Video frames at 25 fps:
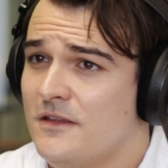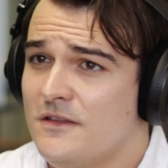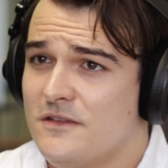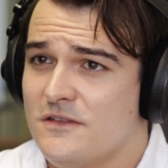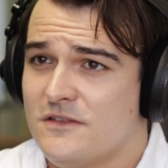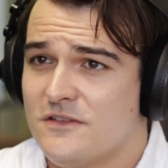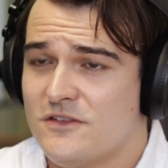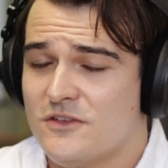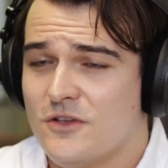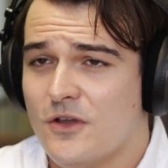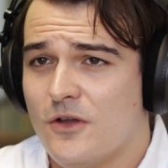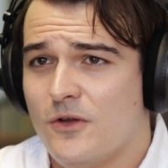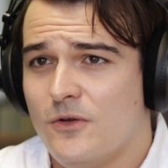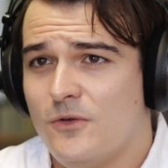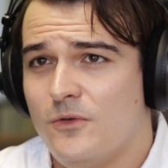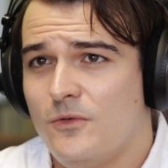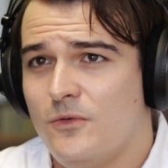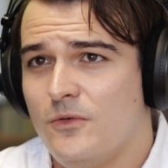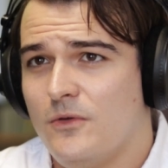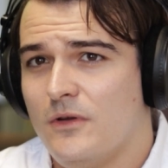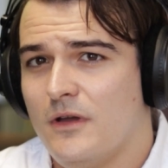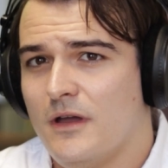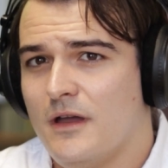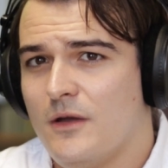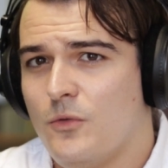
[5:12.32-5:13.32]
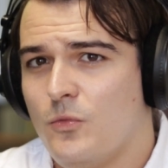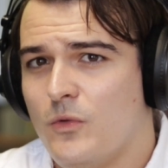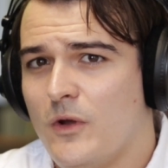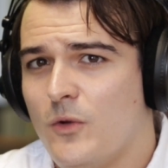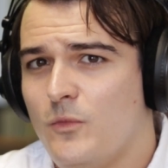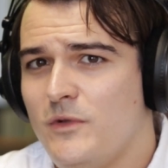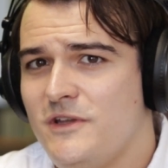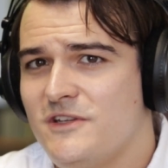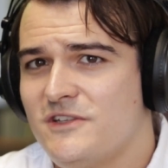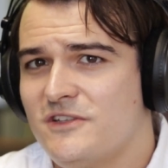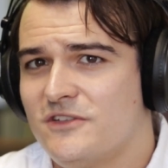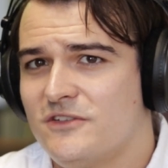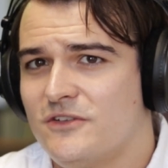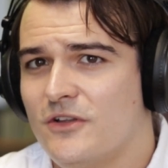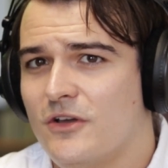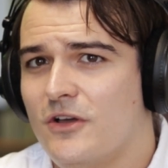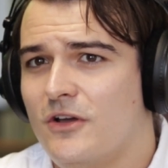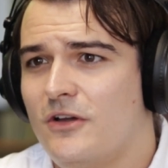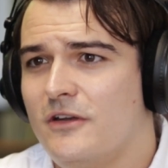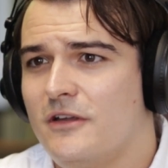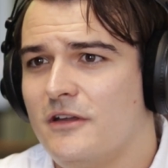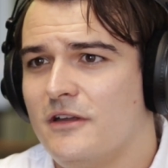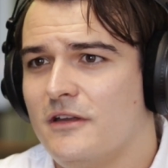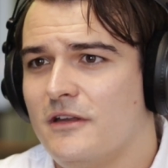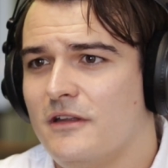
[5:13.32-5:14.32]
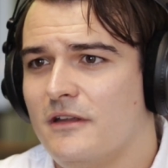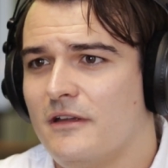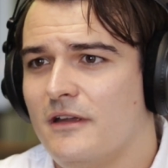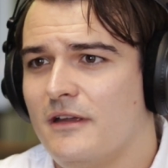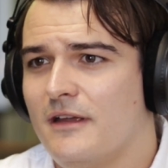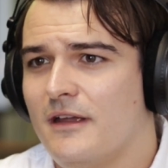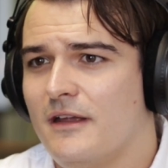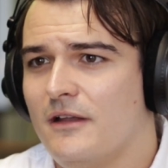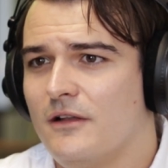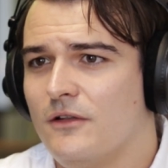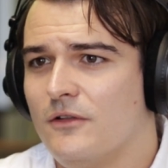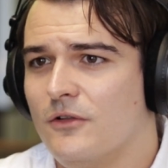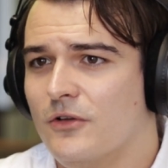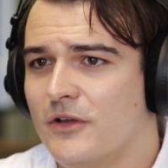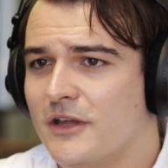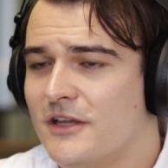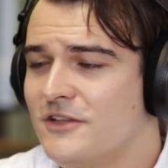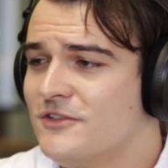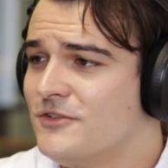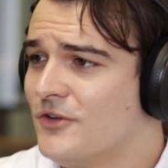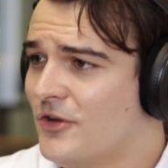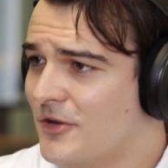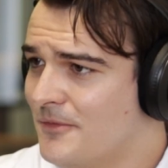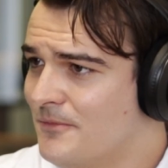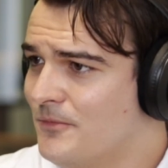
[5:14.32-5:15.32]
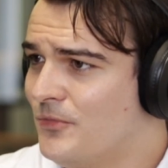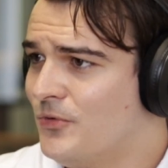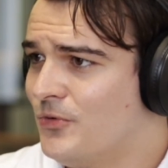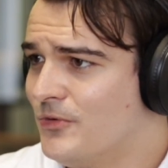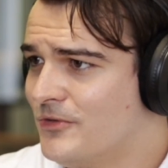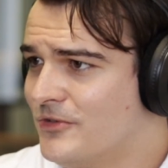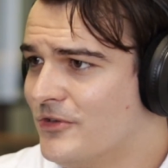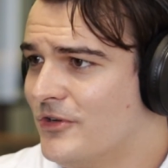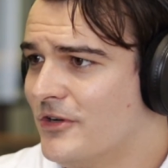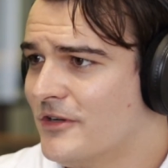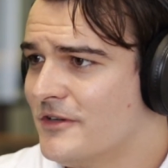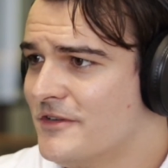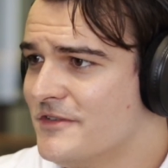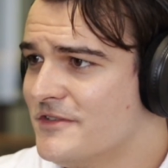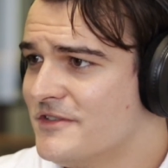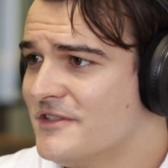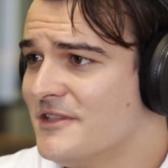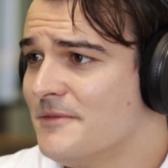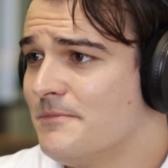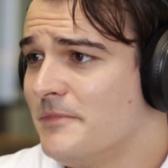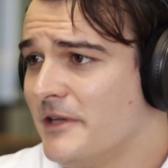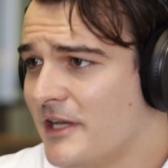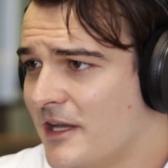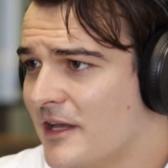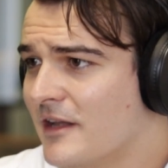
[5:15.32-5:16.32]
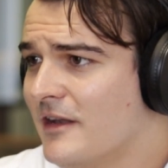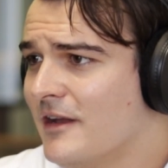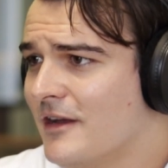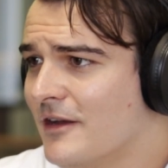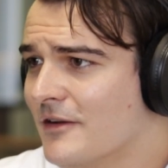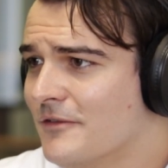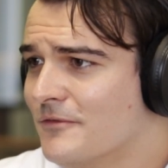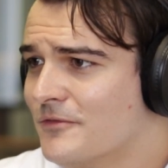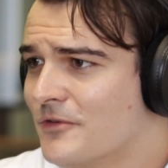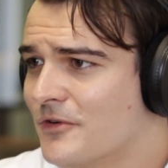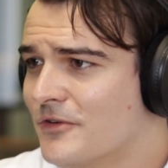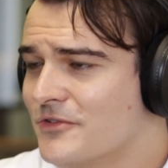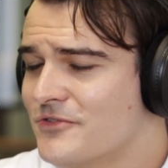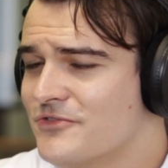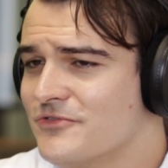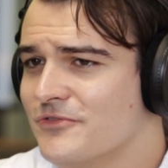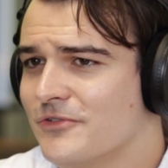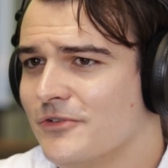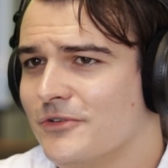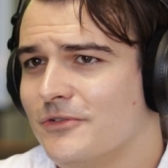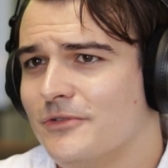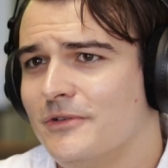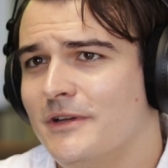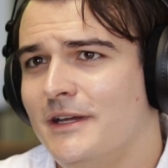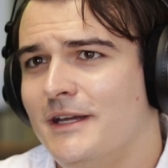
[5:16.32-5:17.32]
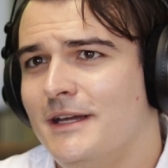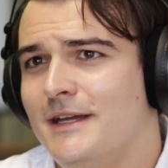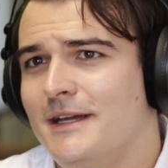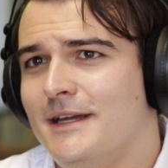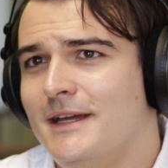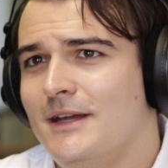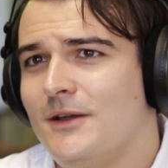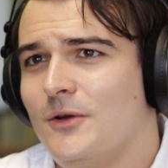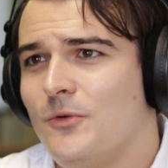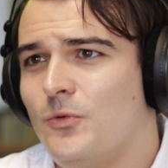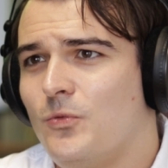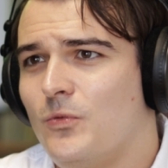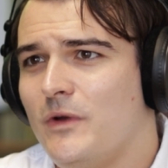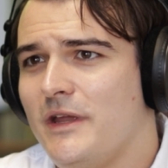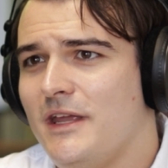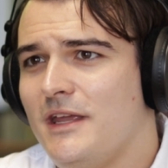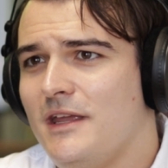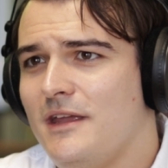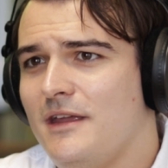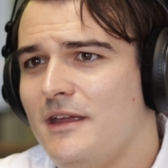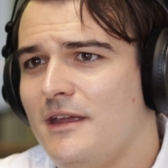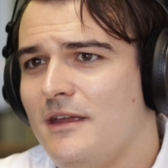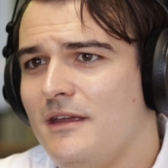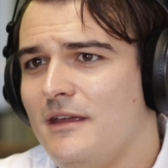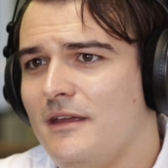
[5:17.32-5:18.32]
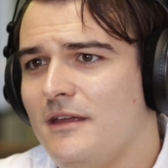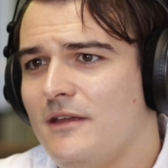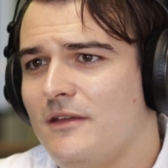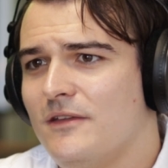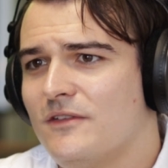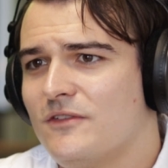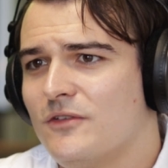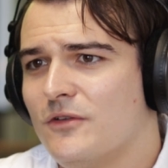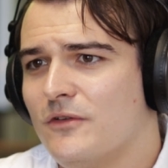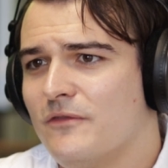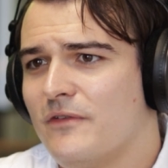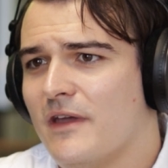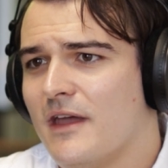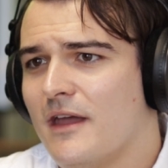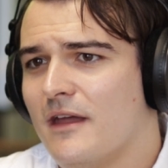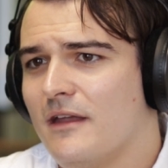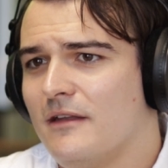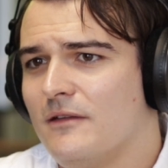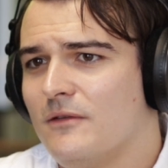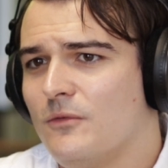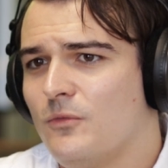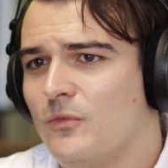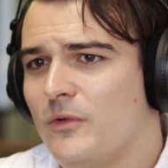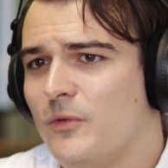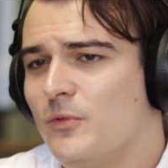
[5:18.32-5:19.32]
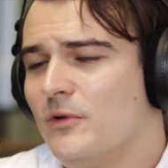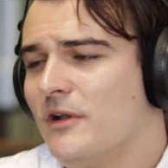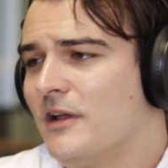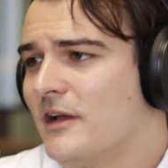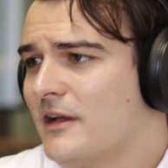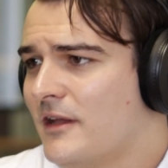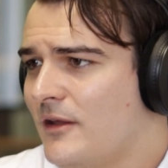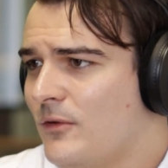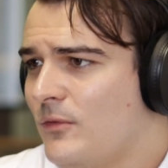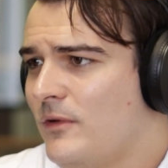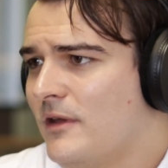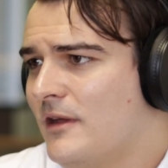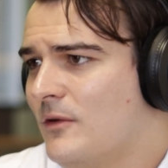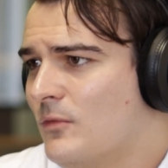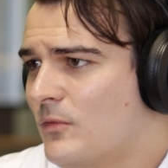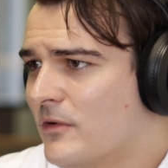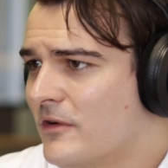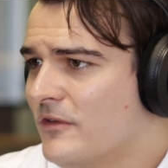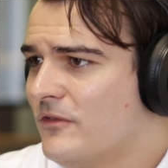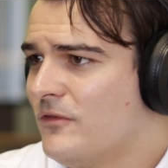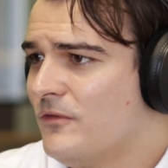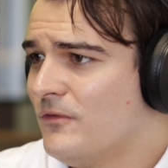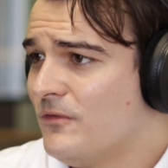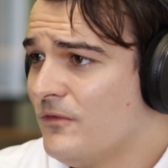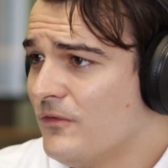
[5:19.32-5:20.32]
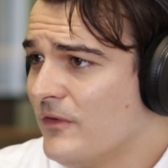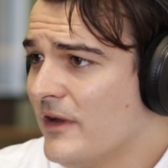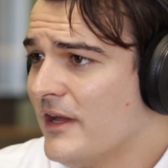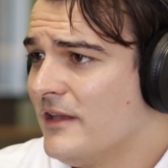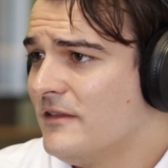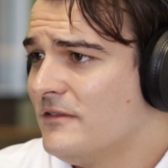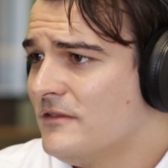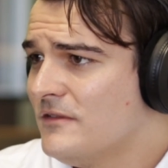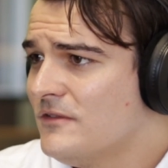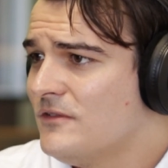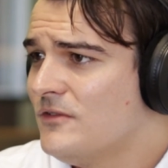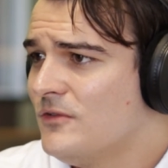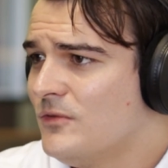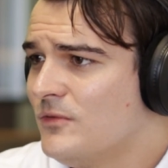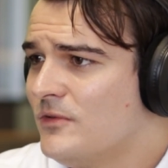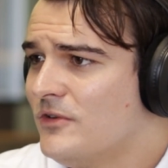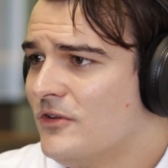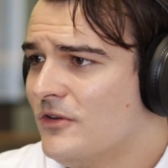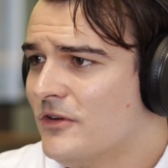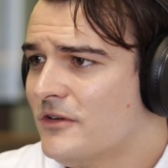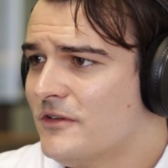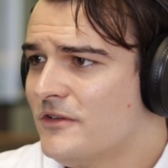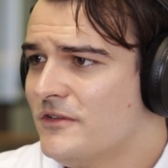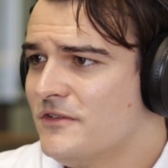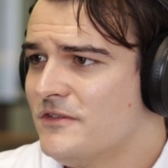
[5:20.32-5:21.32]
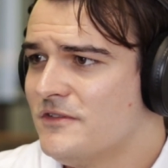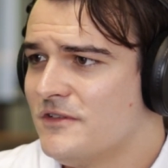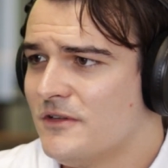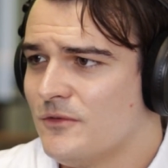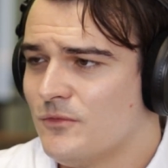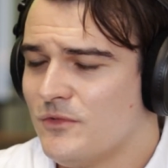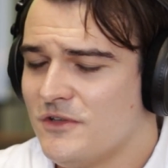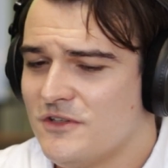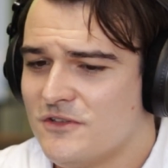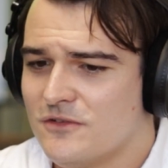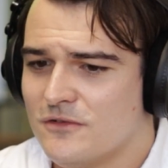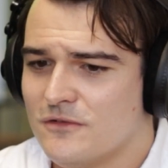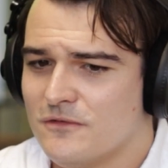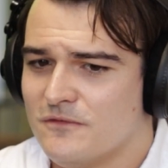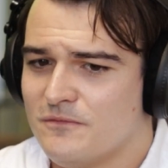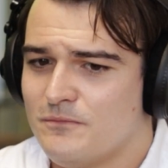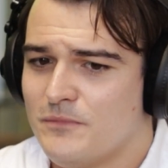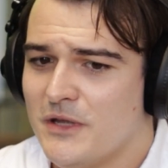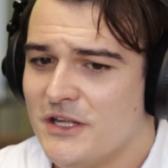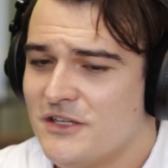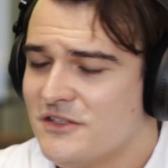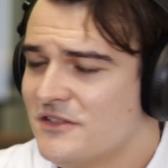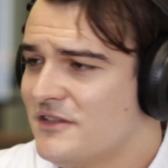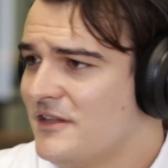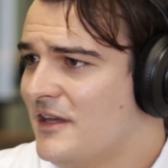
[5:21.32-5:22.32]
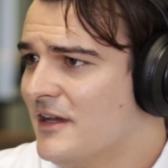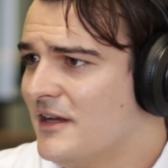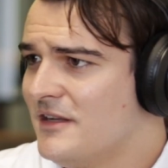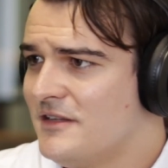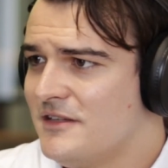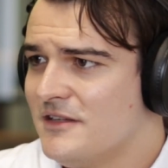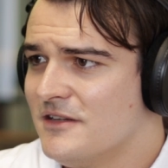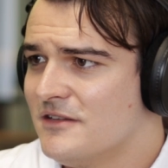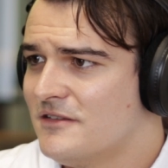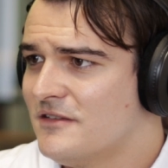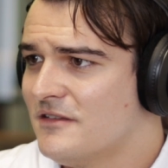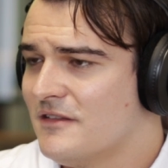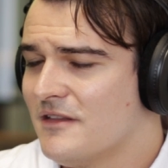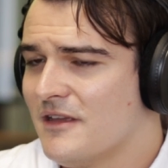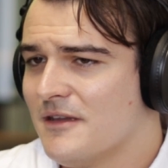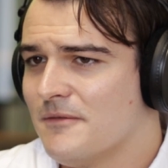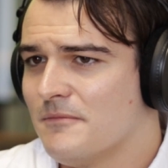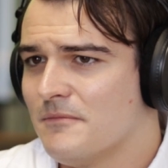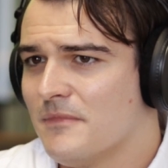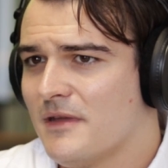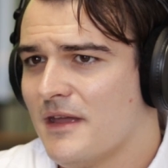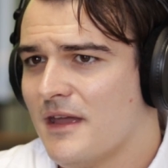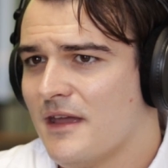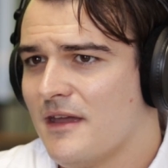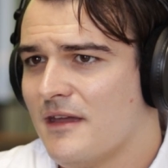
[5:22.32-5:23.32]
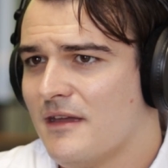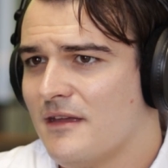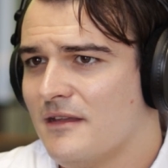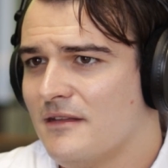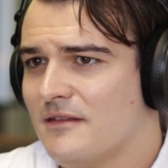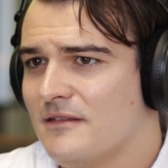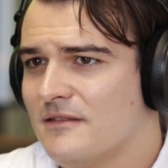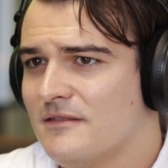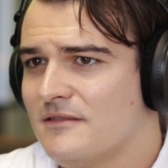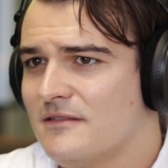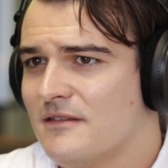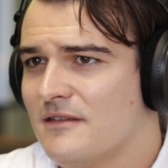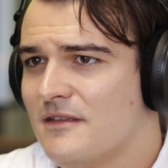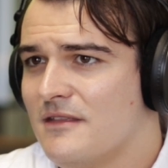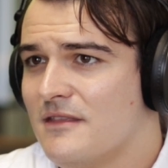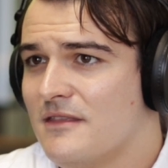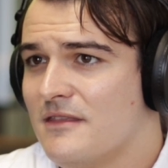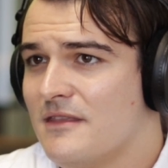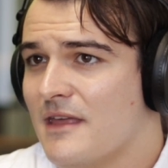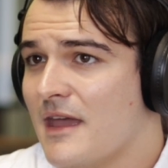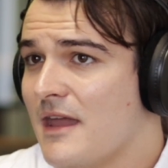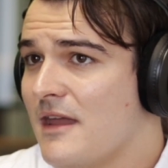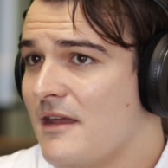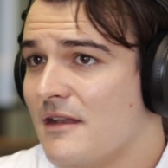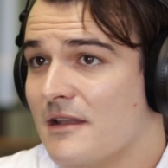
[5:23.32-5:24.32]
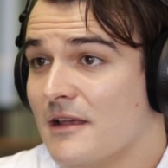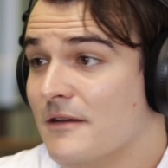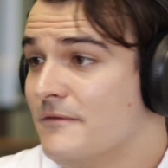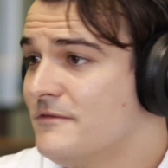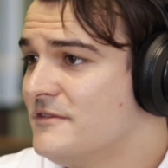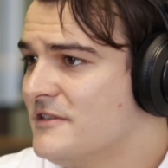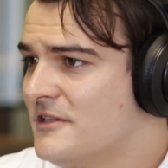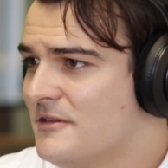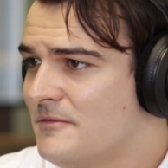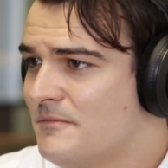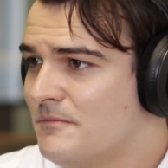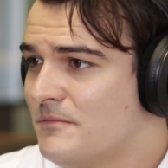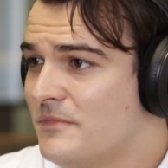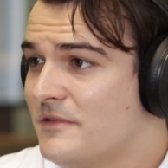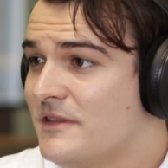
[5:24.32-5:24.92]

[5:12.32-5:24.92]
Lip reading: So when we started looking to onboard doctors in the beginning of Contro, we were lucky we had one or two friends who were doctors, and we sort of pitched the idea to them, and they loved it.